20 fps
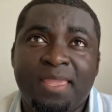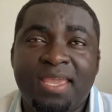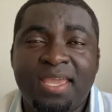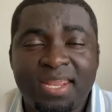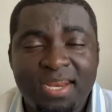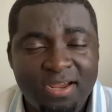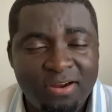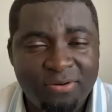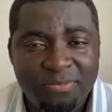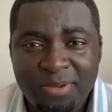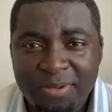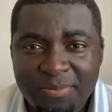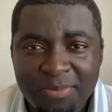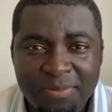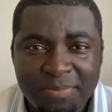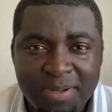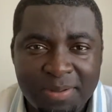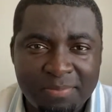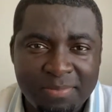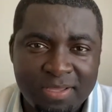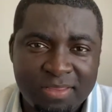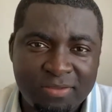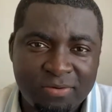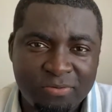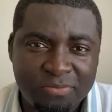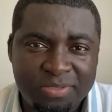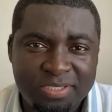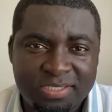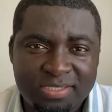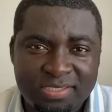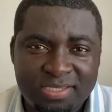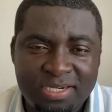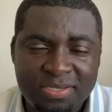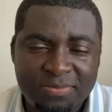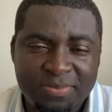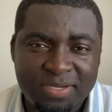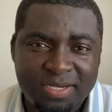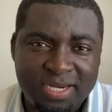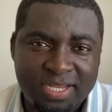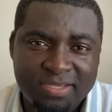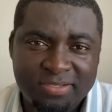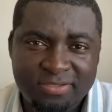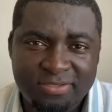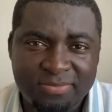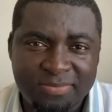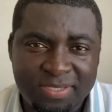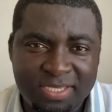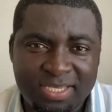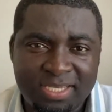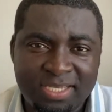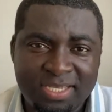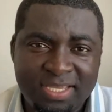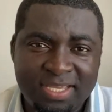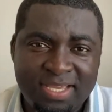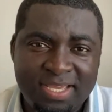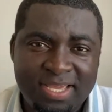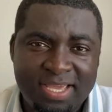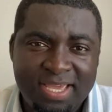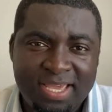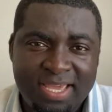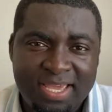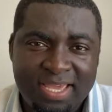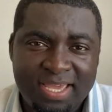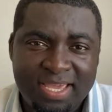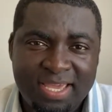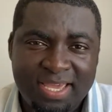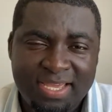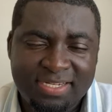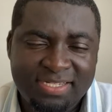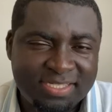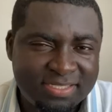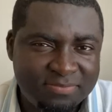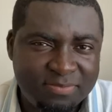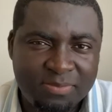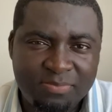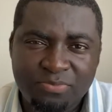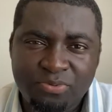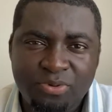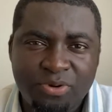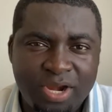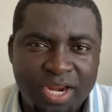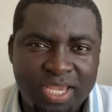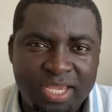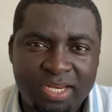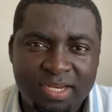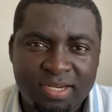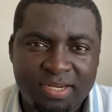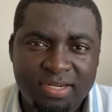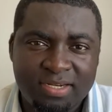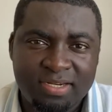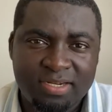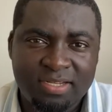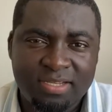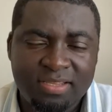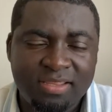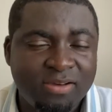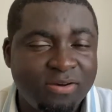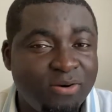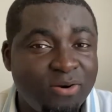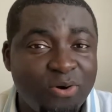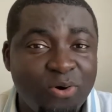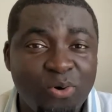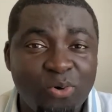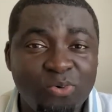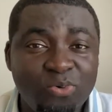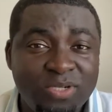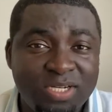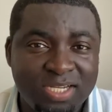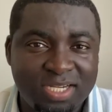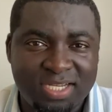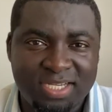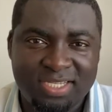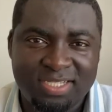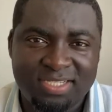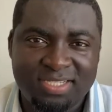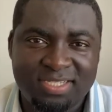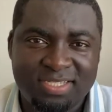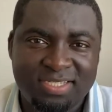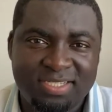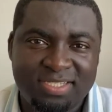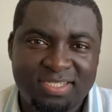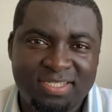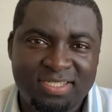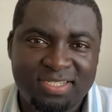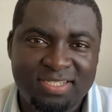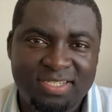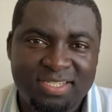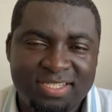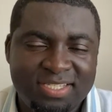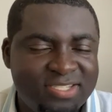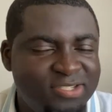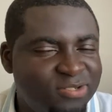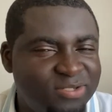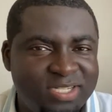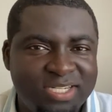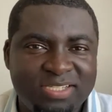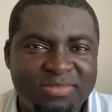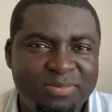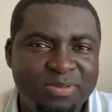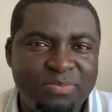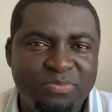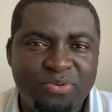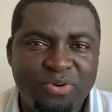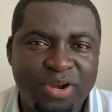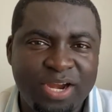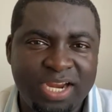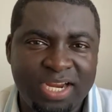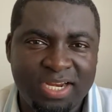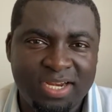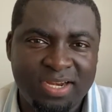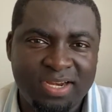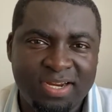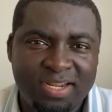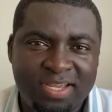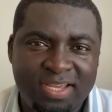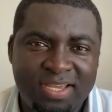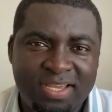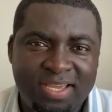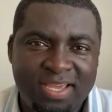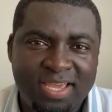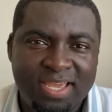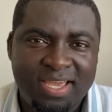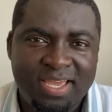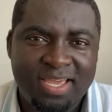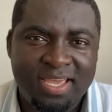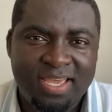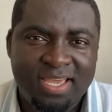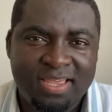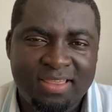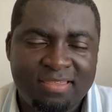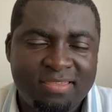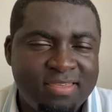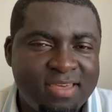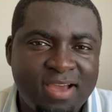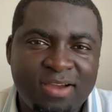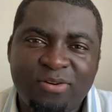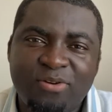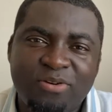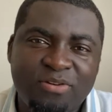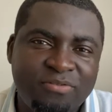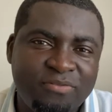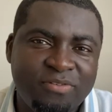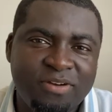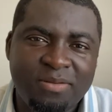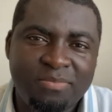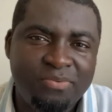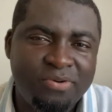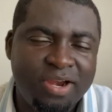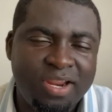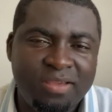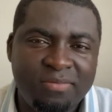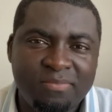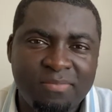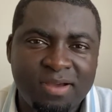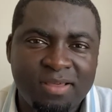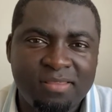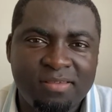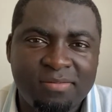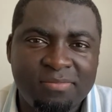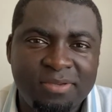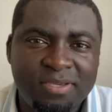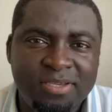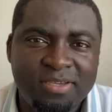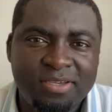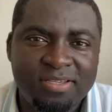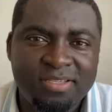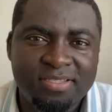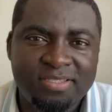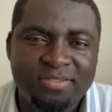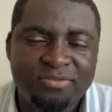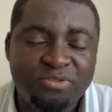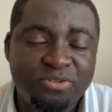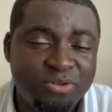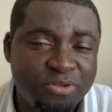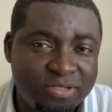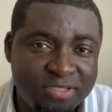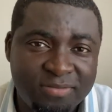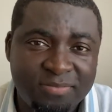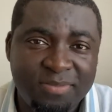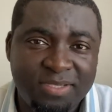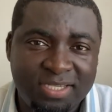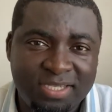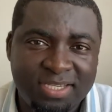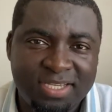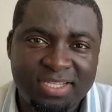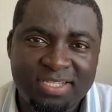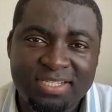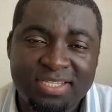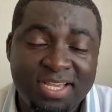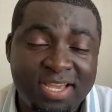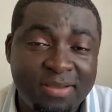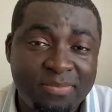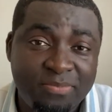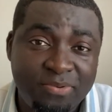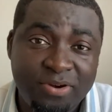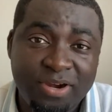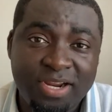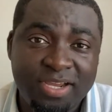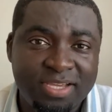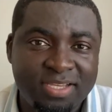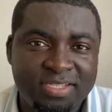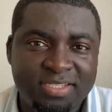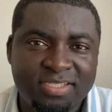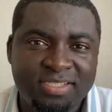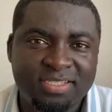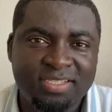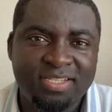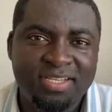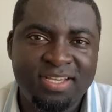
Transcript: And I remember my mother would be sleeping next to me and just be praying the whole night. She'd just be praying. Thank God for a praying mother, because trust me, it's her prayers